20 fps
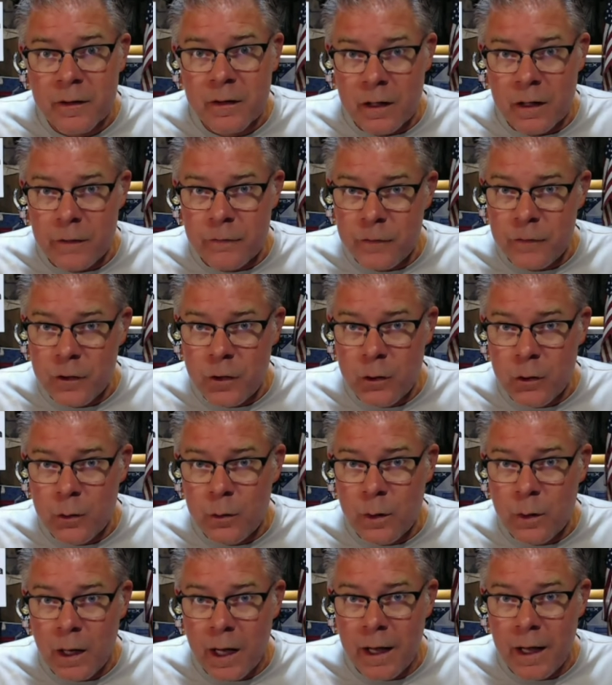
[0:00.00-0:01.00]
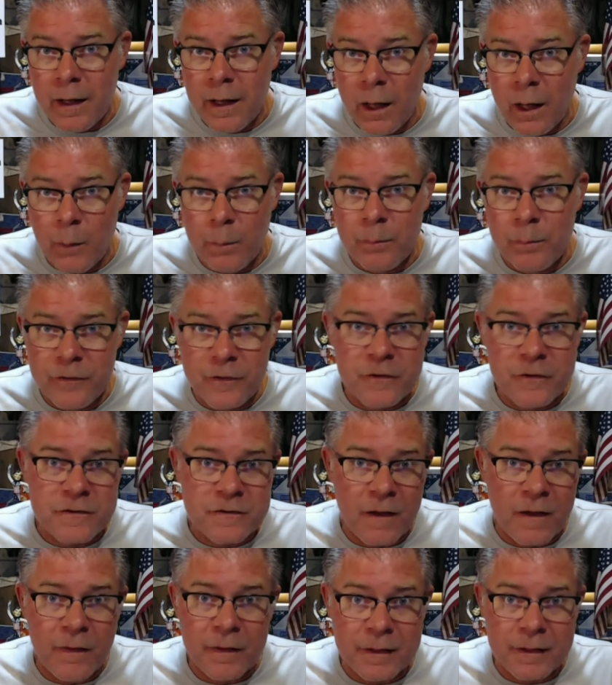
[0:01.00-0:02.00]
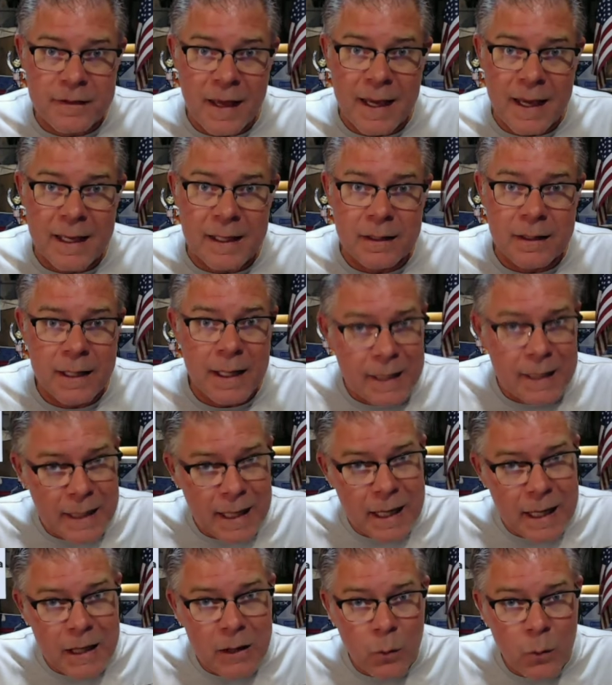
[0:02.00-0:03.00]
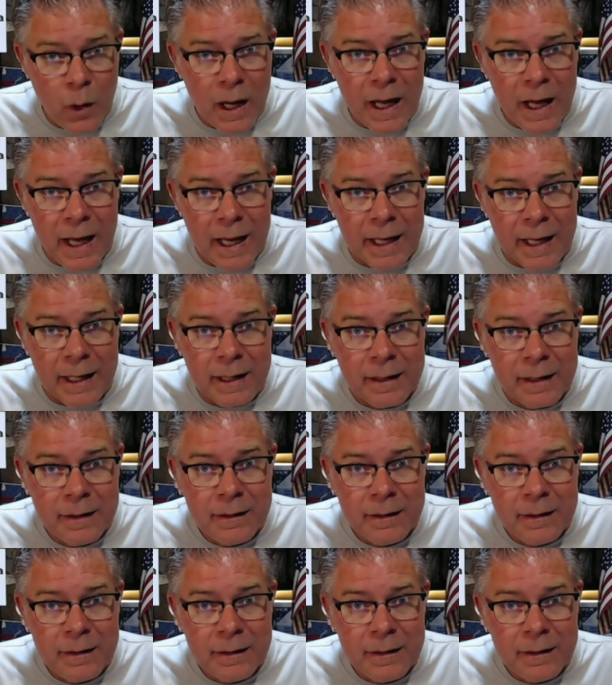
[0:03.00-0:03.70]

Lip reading: if you help facilitate in any way